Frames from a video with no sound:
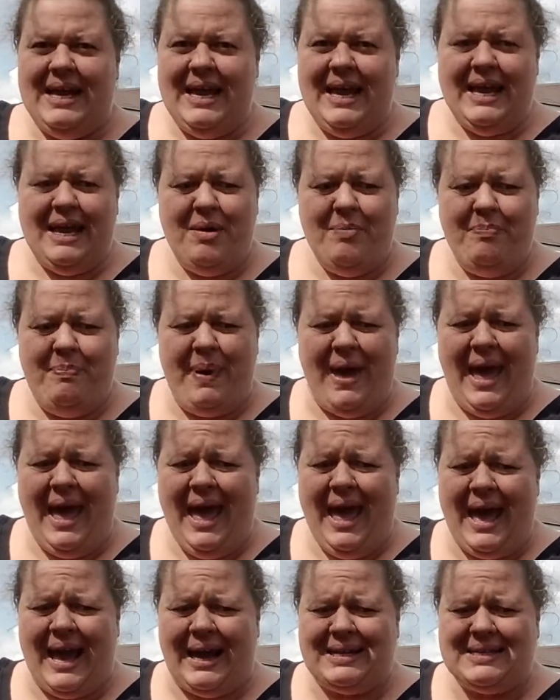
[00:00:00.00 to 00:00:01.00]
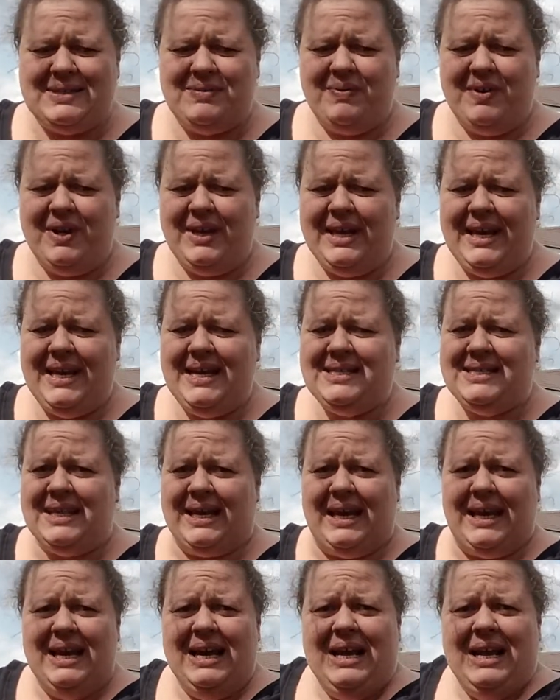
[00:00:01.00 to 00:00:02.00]
It compacts really
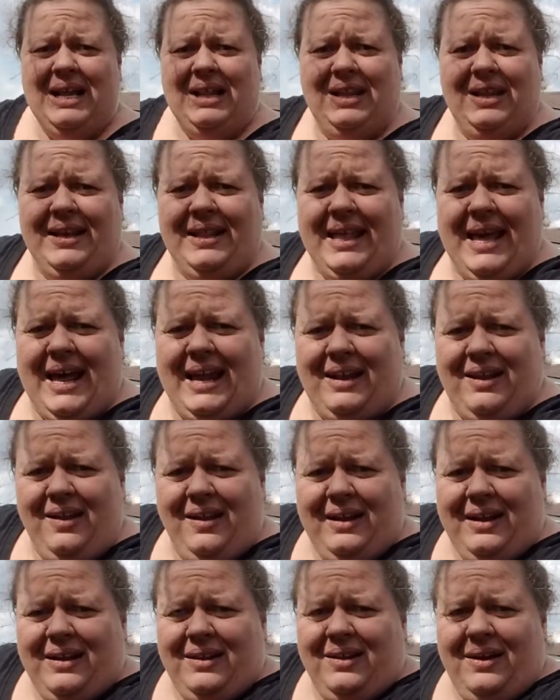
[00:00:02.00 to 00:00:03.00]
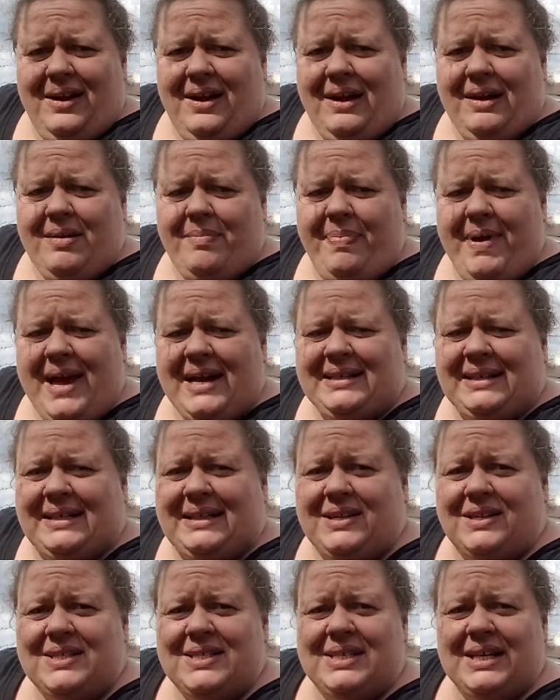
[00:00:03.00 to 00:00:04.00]
easily. Look at that. Look how compacted.
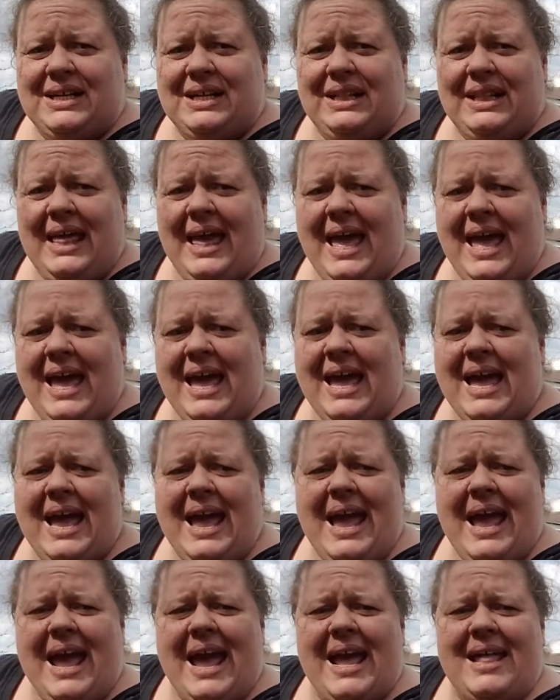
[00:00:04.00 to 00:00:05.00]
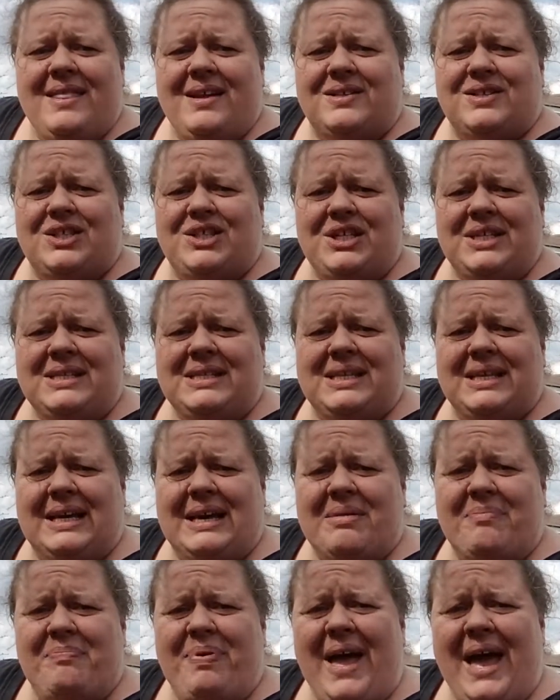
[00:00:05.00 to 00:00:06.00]
There's the clay and there's just the
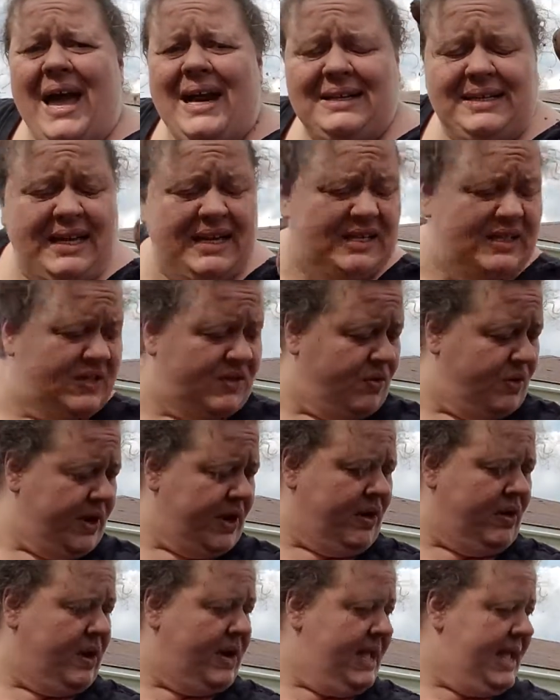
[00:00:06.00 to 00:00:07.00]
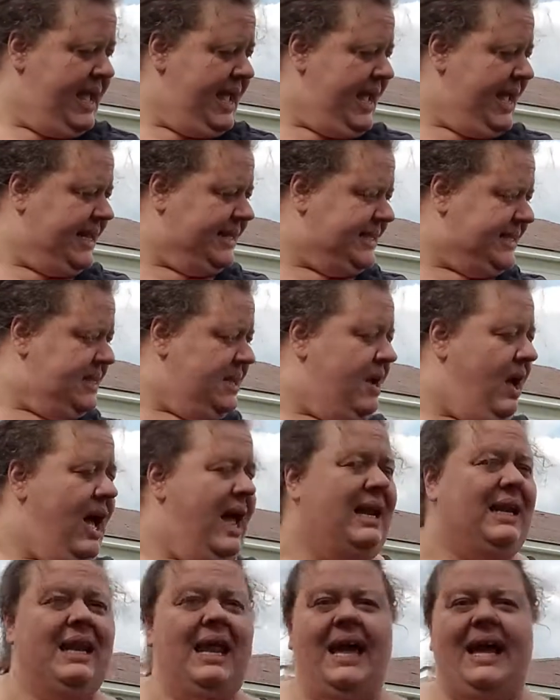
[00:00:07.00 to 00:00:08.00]
compacting soil. It's
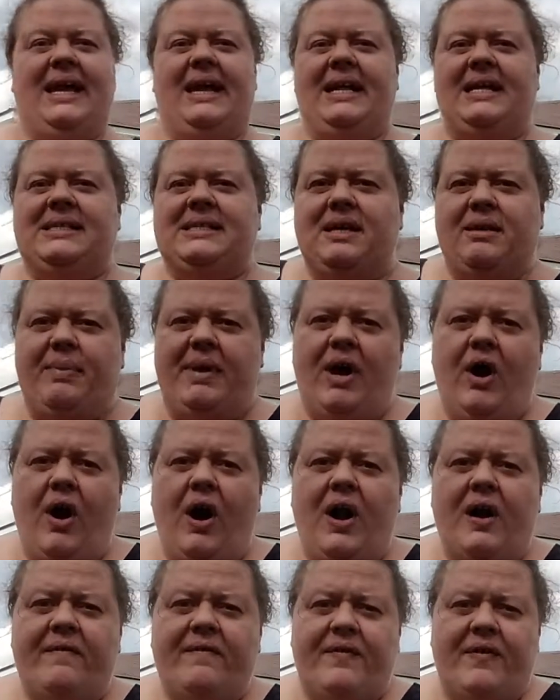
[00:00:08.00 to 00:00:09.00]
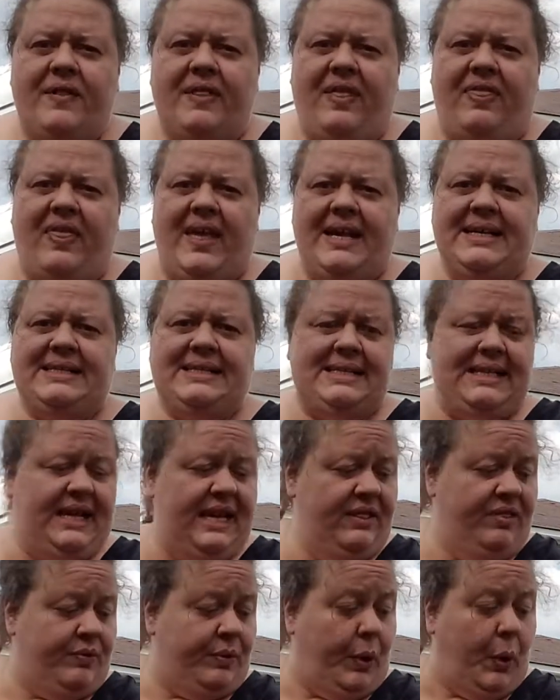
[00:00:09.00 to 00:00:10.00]
not light. It's going to be hard for the things to
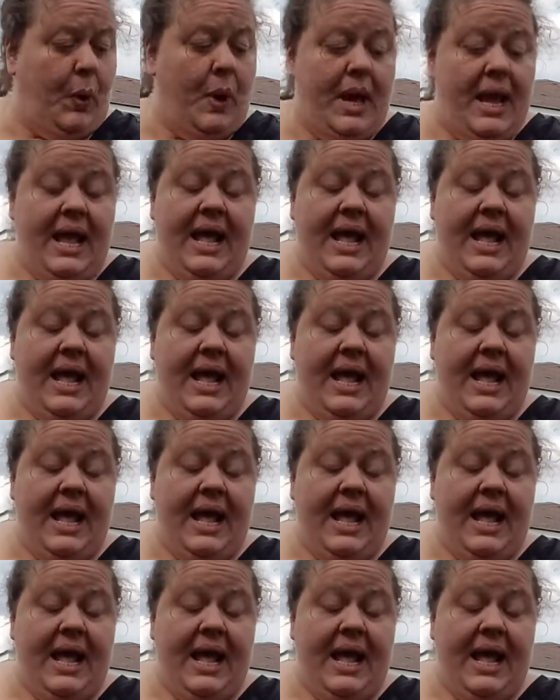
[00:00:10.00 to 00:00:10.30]
get through.